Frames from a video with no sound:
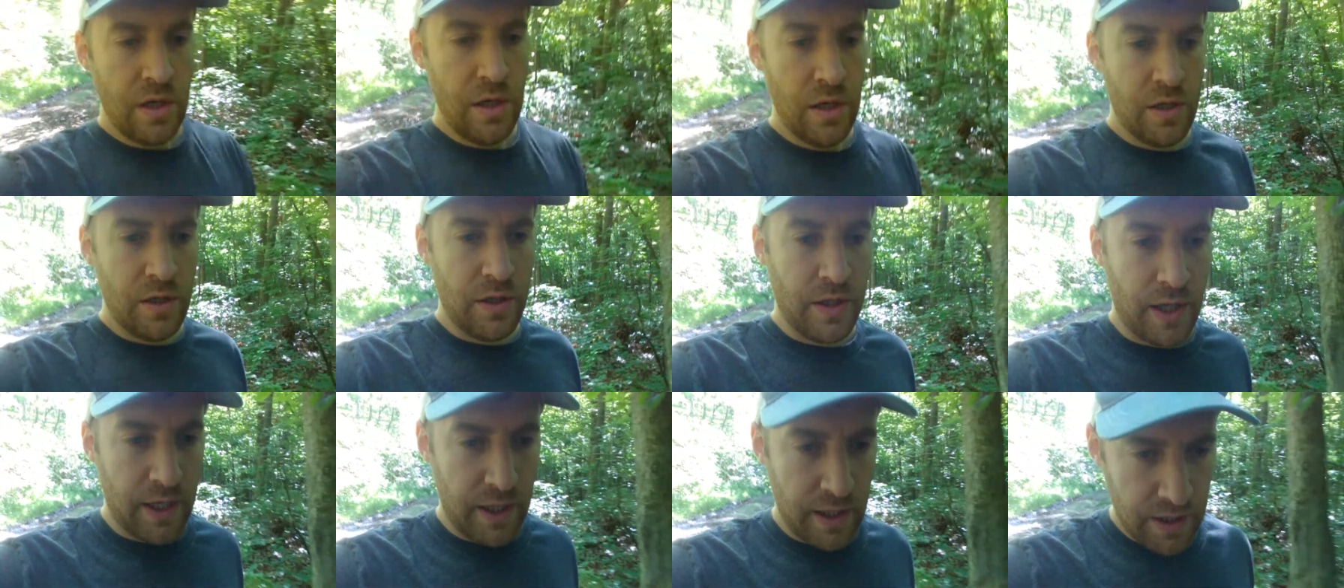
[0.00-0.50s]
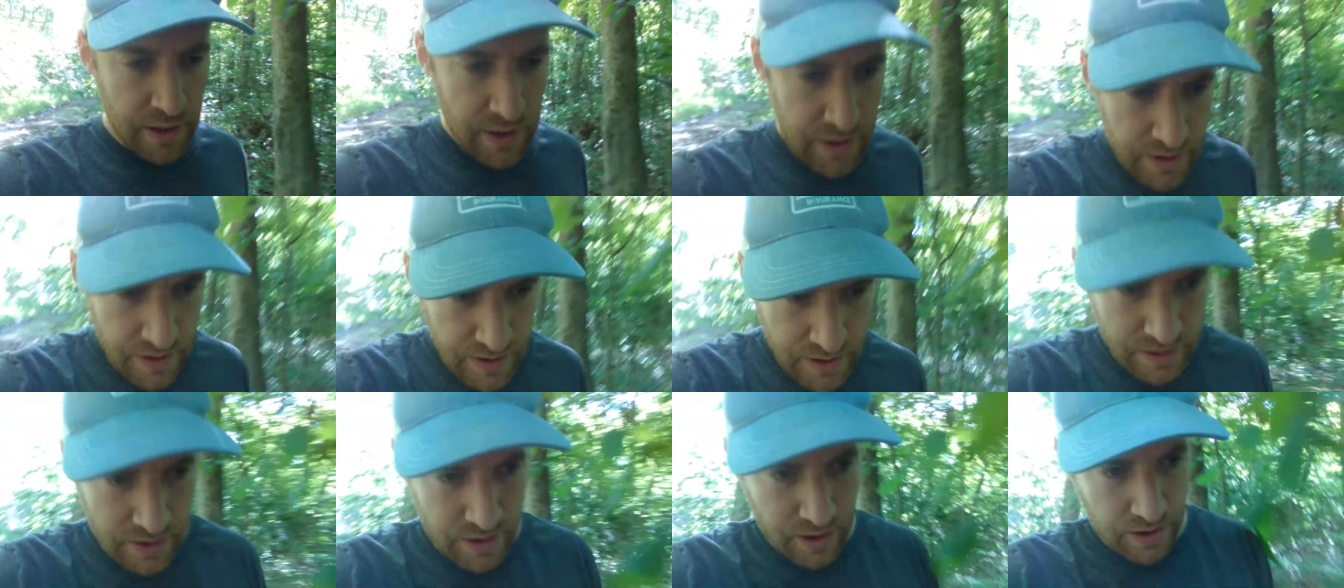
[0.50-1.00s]
like
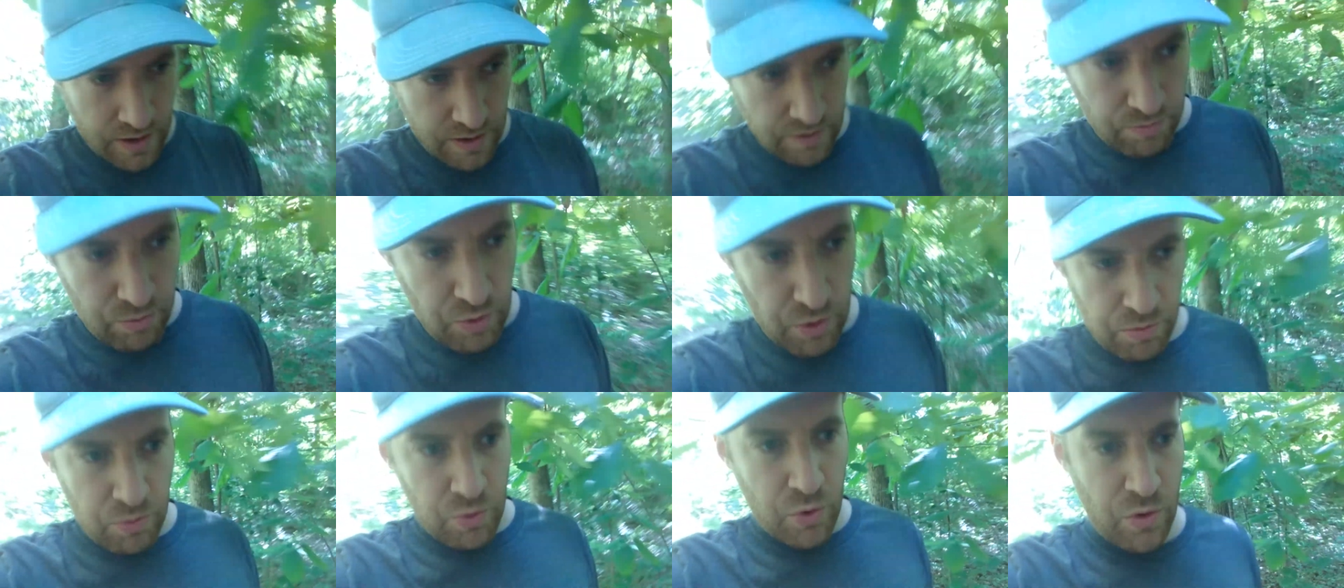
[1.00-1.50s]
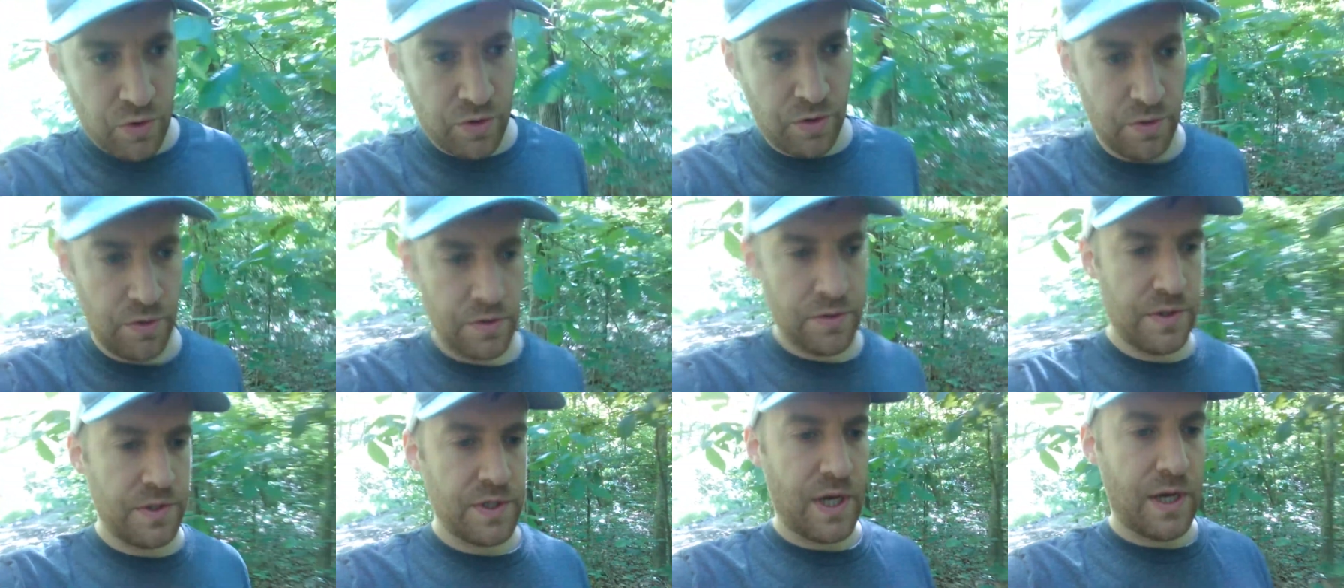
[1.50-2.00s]

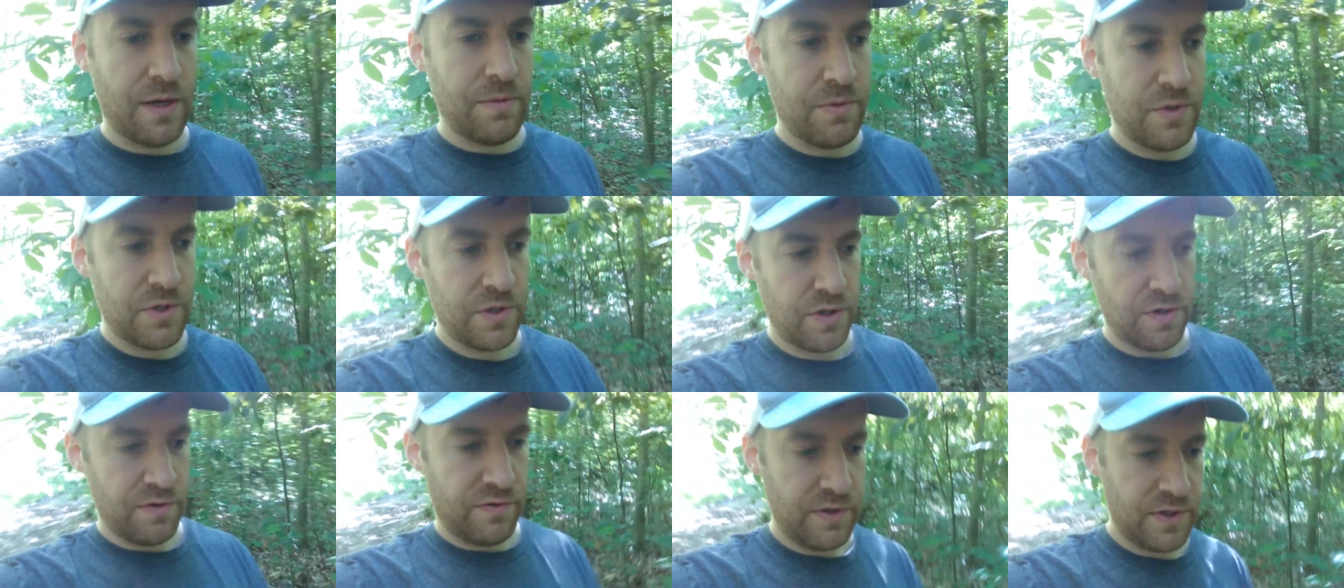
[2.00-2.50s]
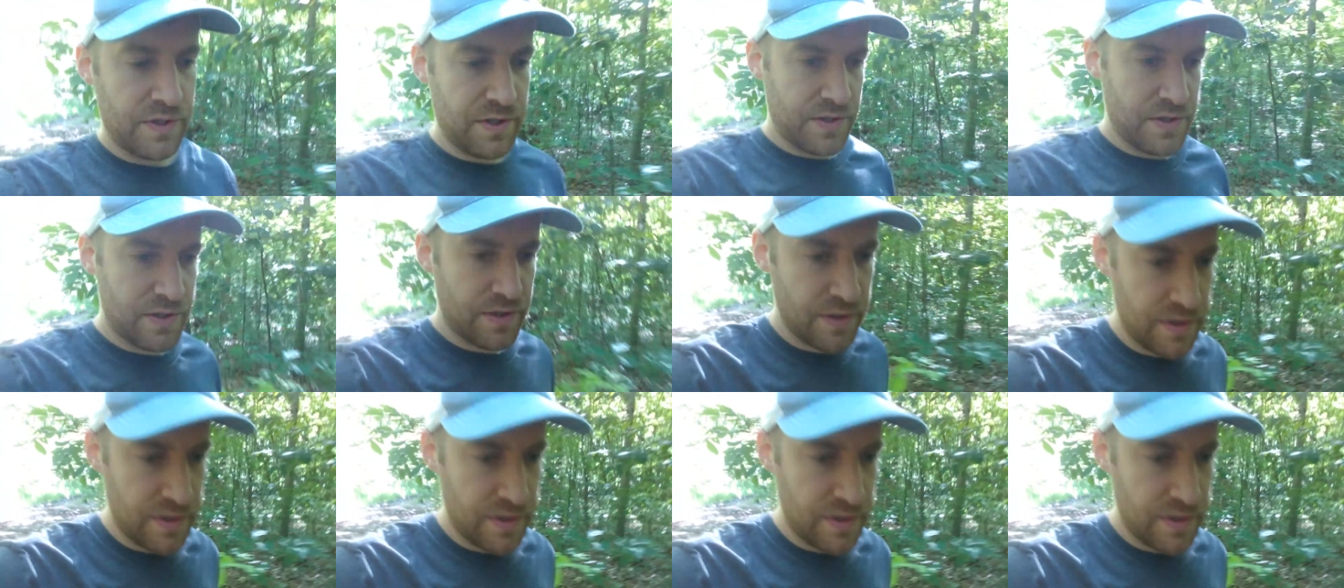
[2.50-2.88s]
memorial type service